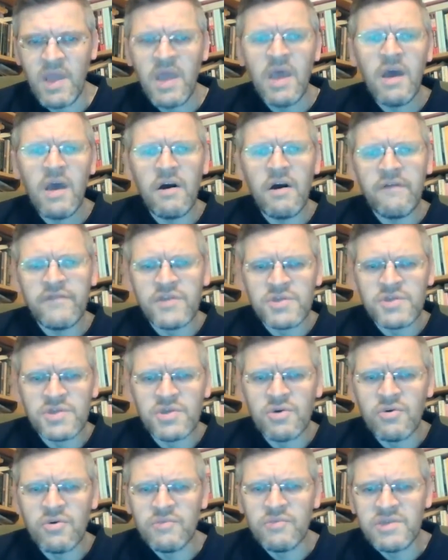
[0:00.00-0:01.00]
After
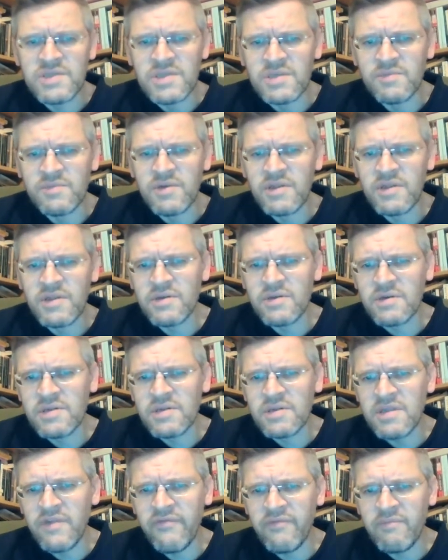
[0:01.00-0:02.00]
school, Mr. Smith took
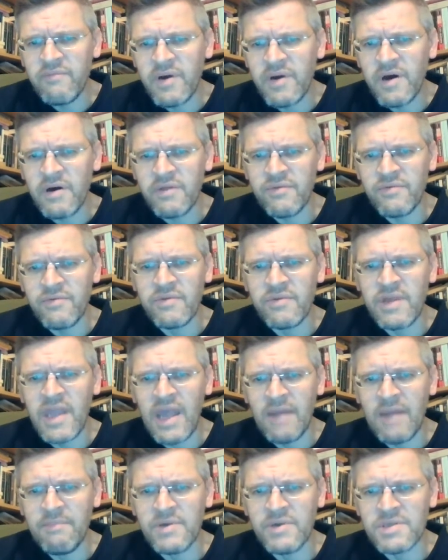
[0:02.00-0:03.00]
a different path through the
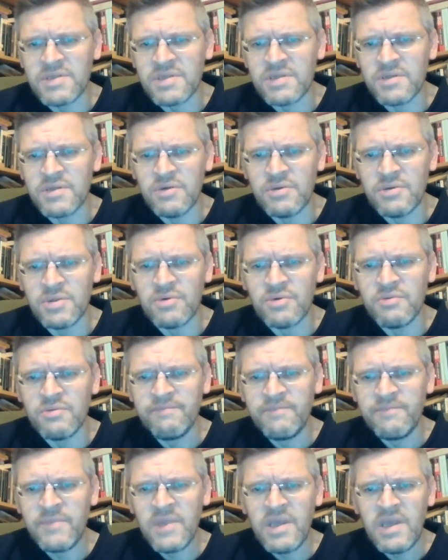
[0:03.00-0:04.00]
campus than usual.
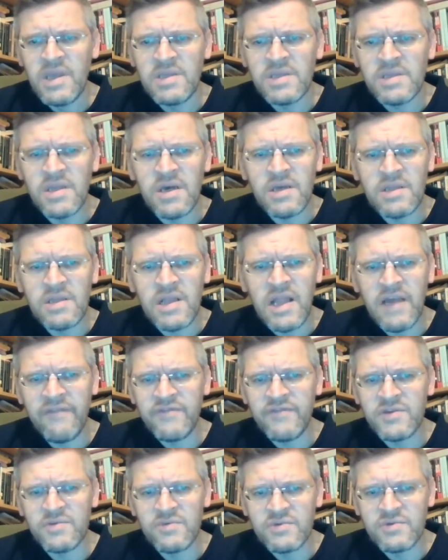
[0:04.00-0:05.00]
He turned
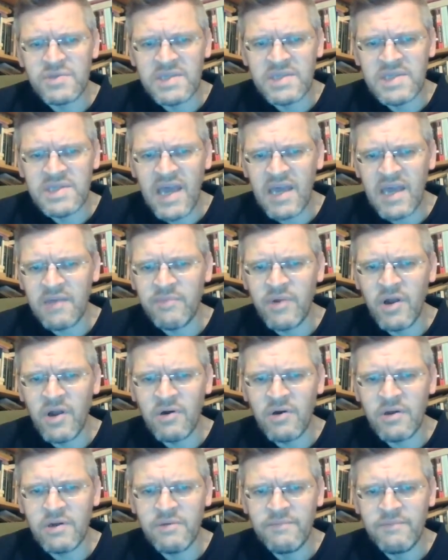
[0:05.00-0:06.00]
left towards a tech
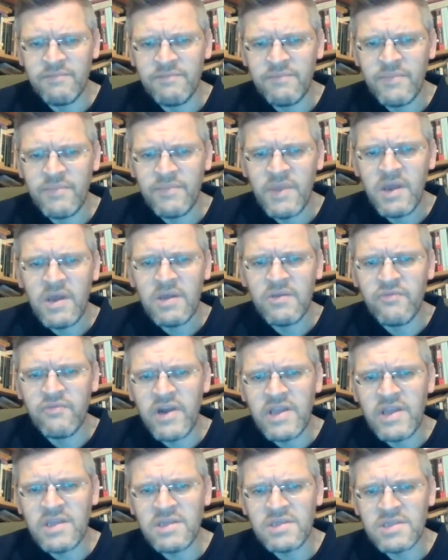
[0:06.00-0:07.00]
block. The
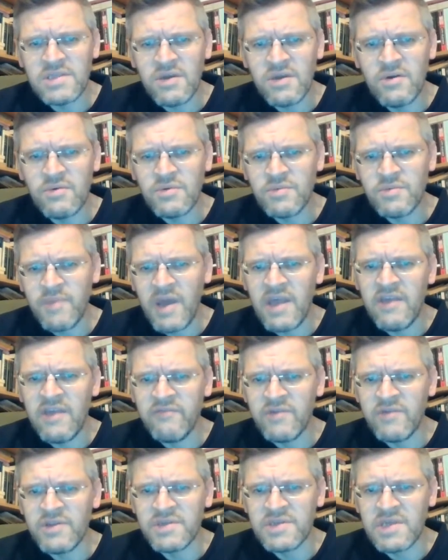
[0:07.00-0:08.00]
rain-soaked
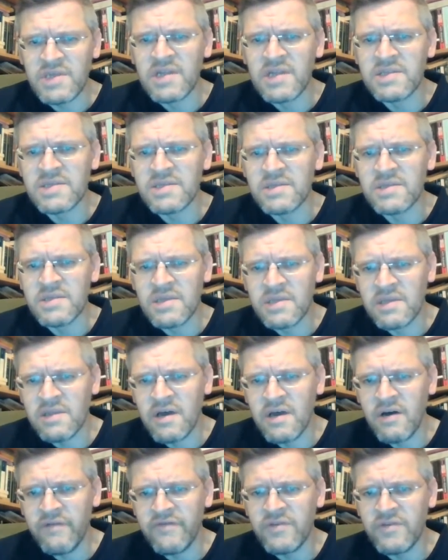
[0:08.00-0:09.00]
pavements glistened in an
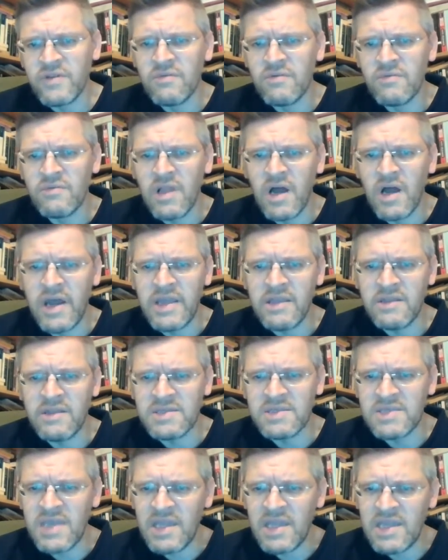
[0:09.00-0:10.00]
afternoon light
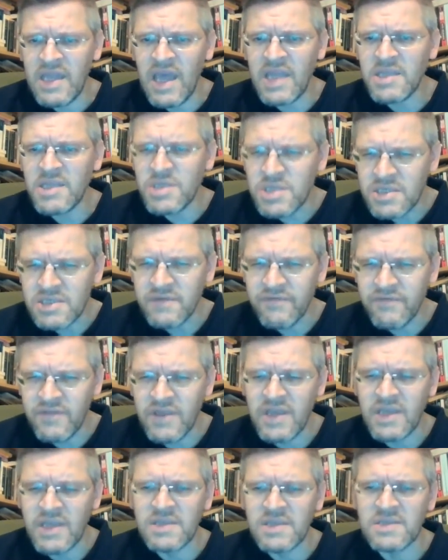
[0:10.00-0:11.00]
that set the edges of
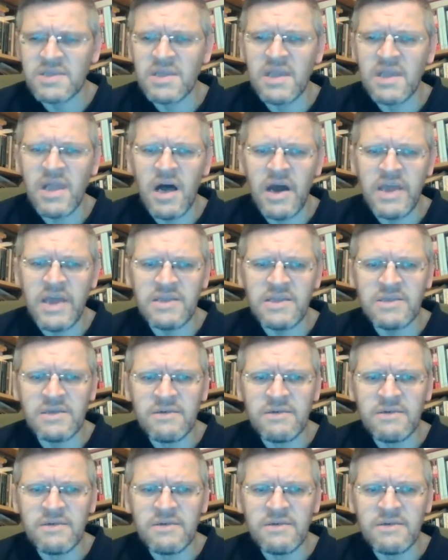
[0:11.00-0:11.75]
things alight.